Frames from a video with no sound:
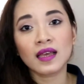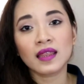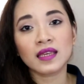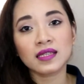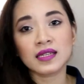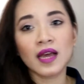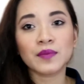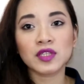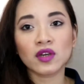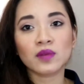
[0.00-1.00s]
this in
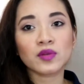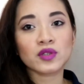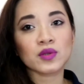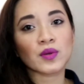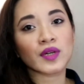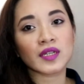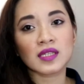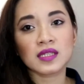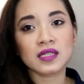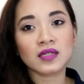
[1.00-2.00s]
Amazon
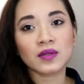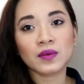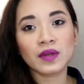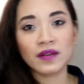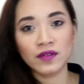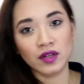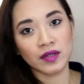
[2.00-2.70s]
bookstores or whatever.